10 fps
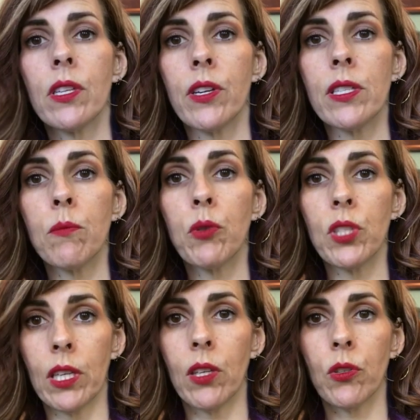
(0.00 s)
series in
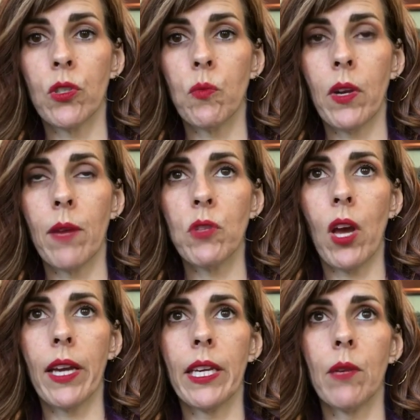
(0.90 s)
particular is what I'm
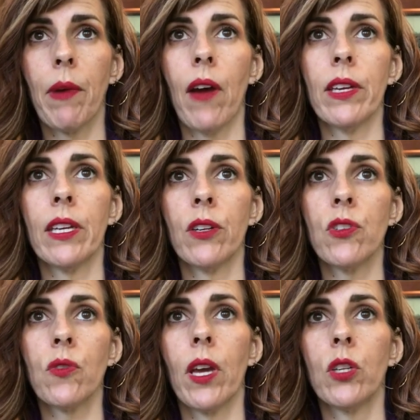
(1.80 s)
talking about here.
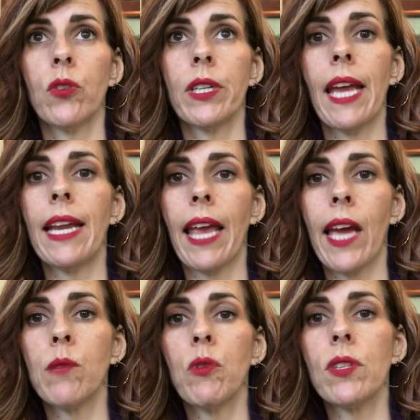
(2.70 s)
So I create
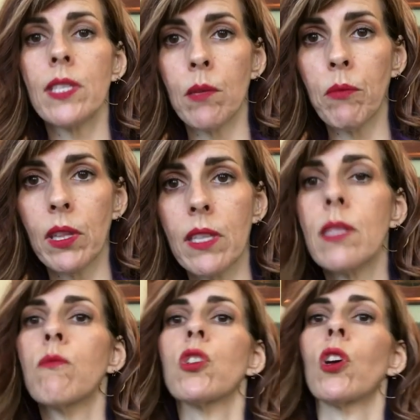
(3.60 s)
animal
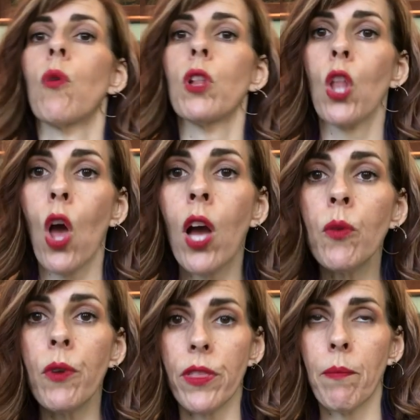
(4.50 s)
symbolism to go
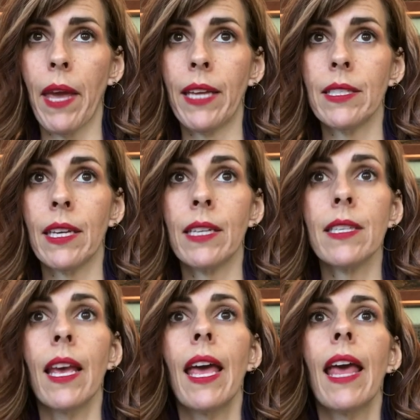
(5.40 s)
along with the
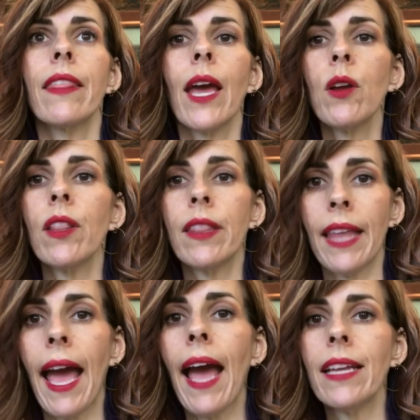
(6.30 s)
paintings. That,
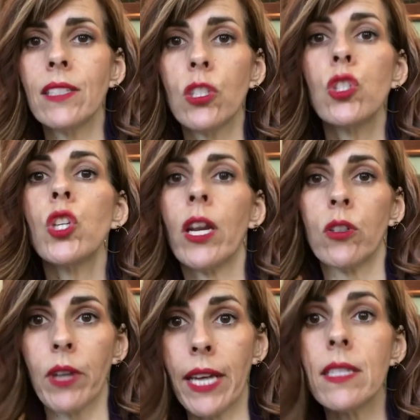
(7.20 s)
that
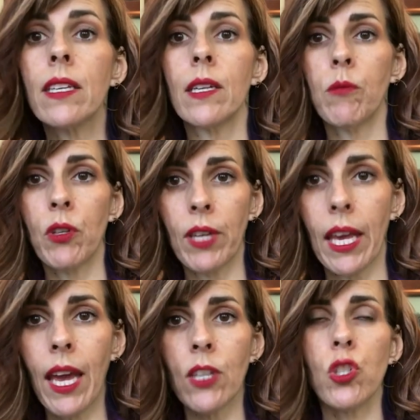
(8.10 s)
generates
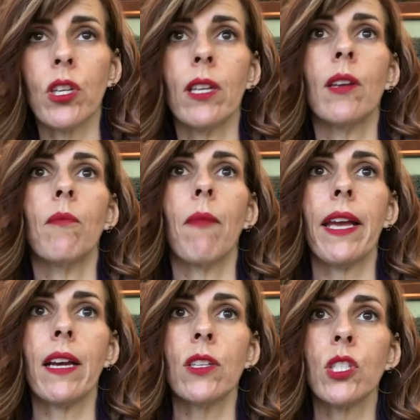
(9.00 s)
communication.
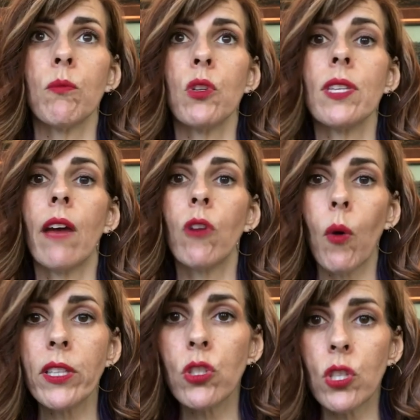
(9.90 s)
My customers have
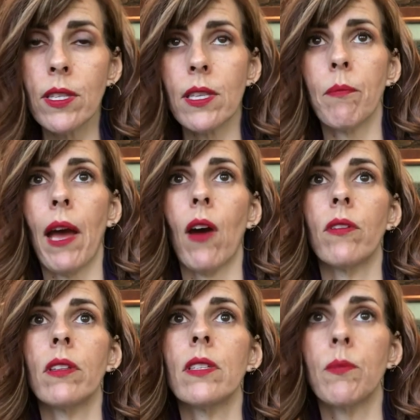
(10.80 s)
questions
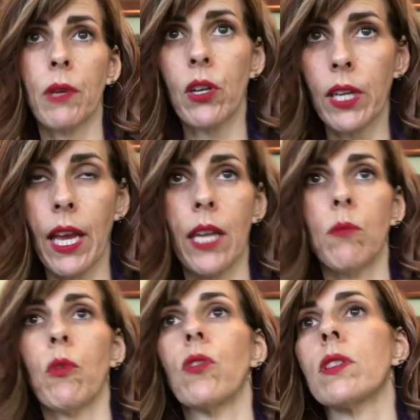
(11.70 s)
about spirit
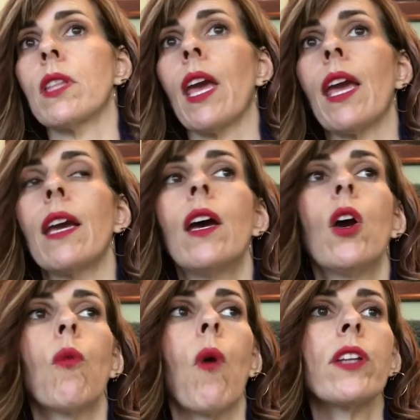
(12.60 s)
animals. They
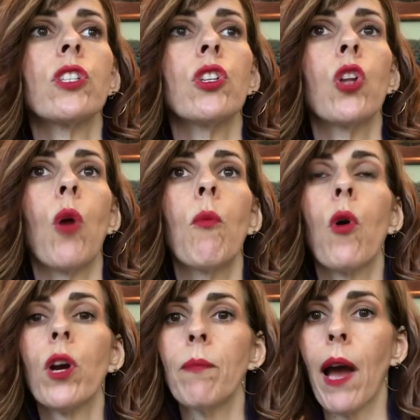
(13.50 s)
want to know
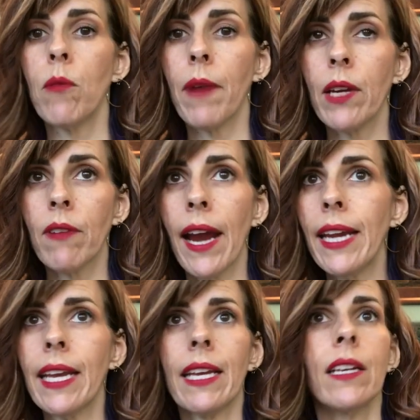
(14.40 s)
more about my
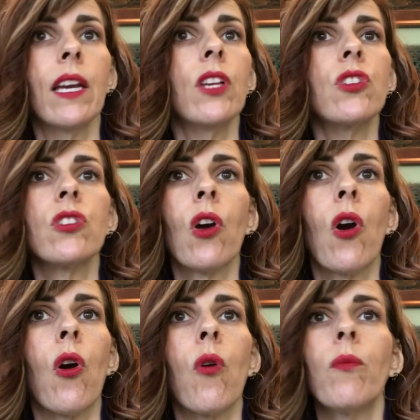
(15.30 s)
writing.
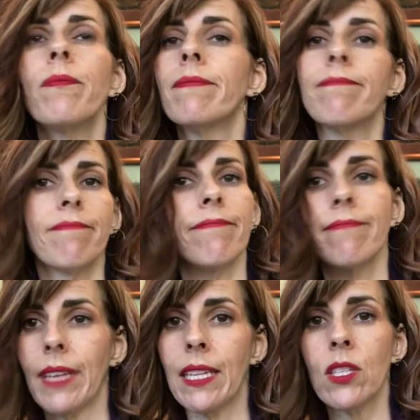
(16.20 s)
So
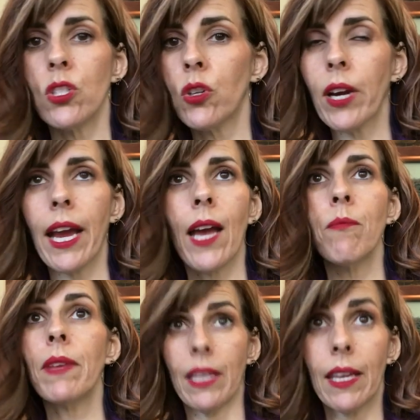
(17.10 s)

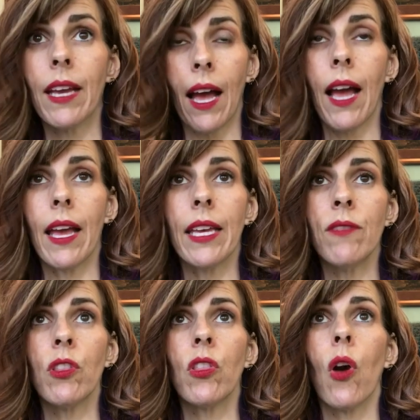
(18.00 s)
Instagram,
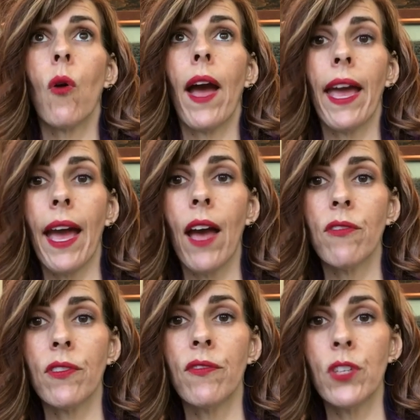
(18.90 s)
even though I
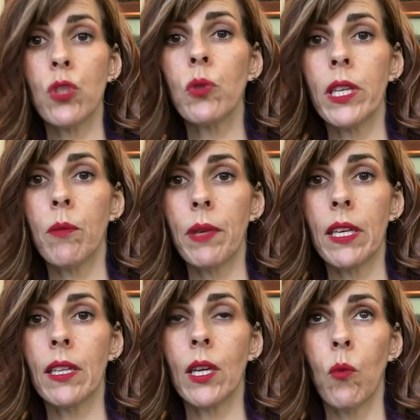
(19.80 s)
have visually
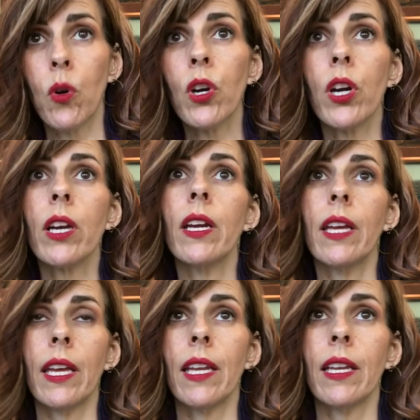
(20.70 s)
appealing work,
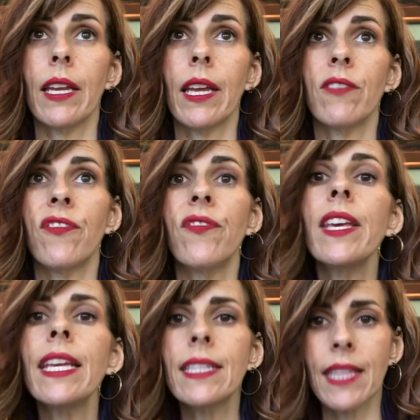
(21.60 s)
it, it
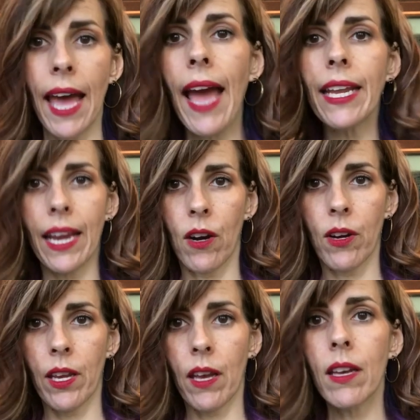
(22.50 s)
feeds that
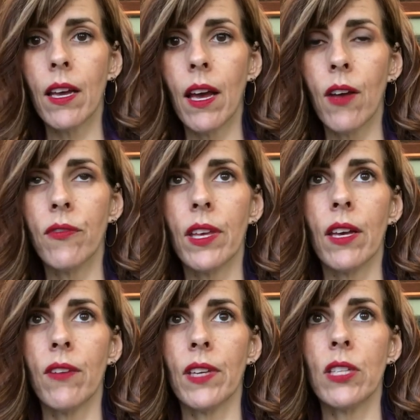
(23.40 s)
area of,
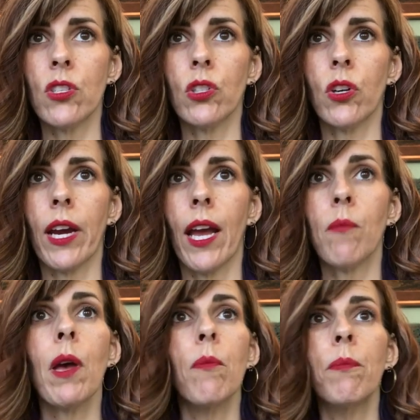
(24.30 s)
of
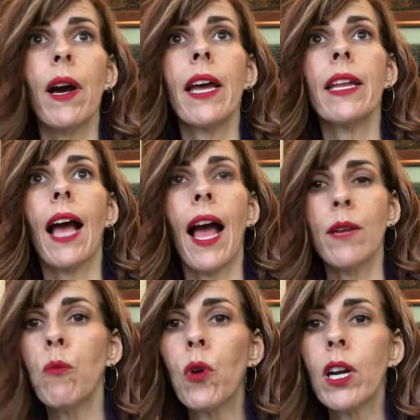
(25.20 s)
Instagram, but
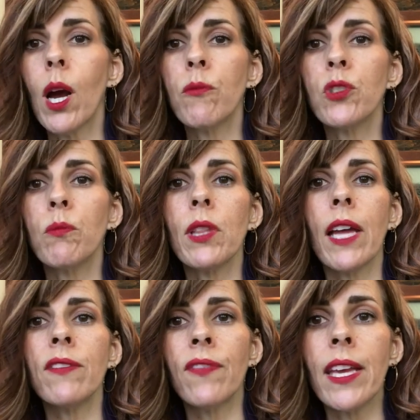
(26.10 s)
I'm more comfortable
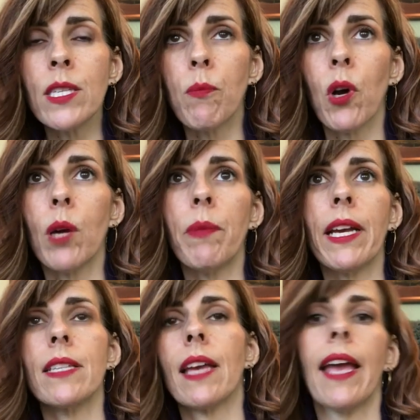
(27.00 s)
on Facebook
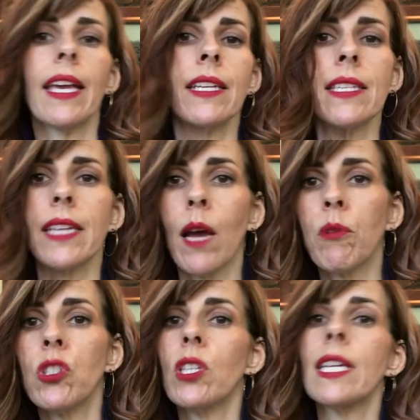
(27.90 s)
because I can
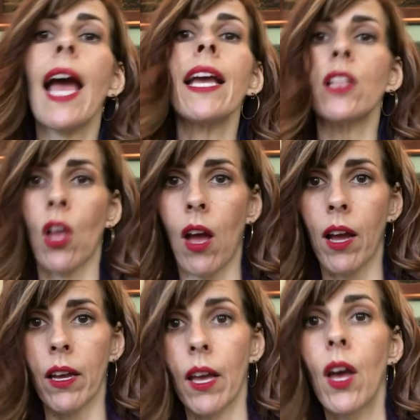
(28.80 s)
establish a
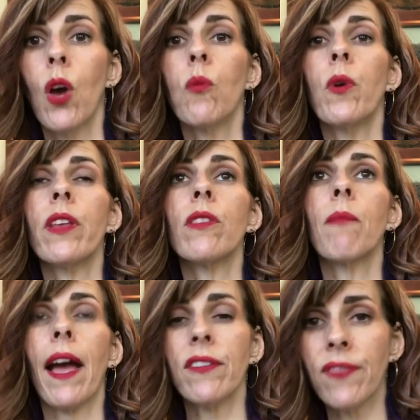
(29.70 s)
dialogue with
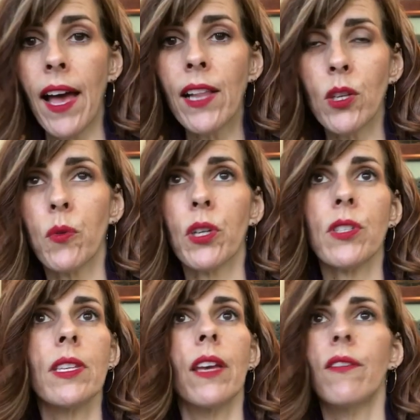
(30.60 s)
my
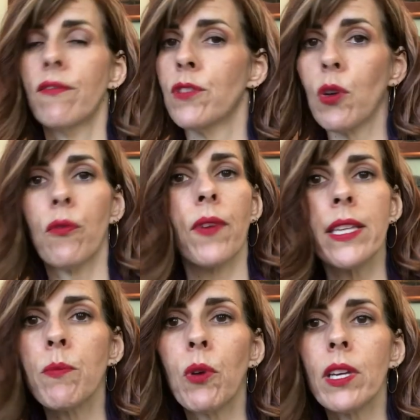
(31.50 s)
followers. So
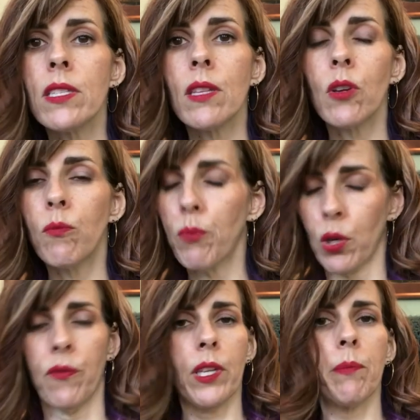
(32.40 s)
Facebook is the
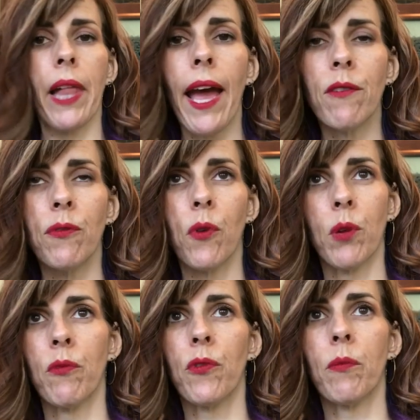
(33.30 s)
perfect
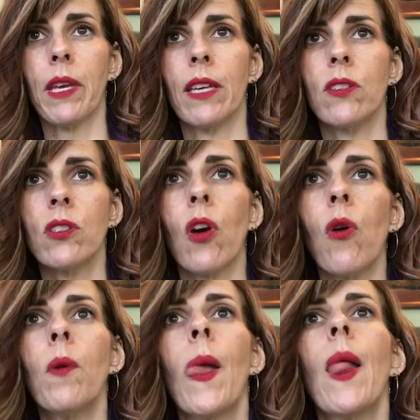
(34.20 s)
platform for me.
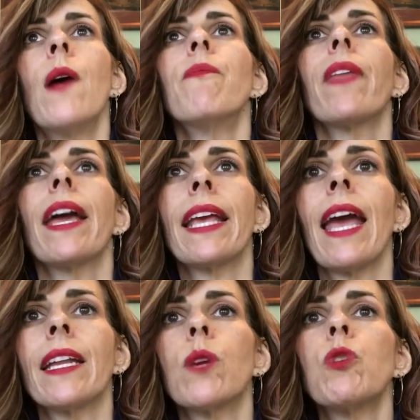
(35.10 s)
So
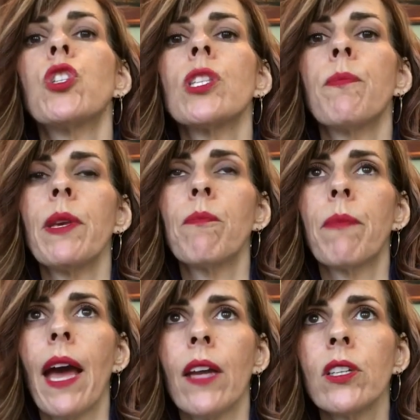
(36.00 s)
again, it would just be
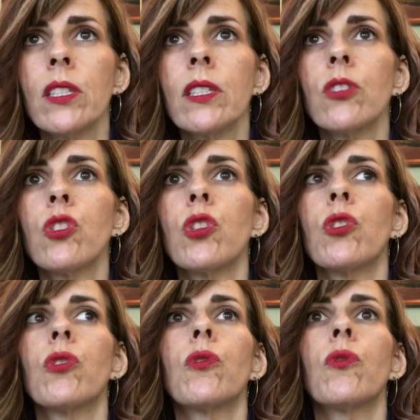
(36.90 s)
better to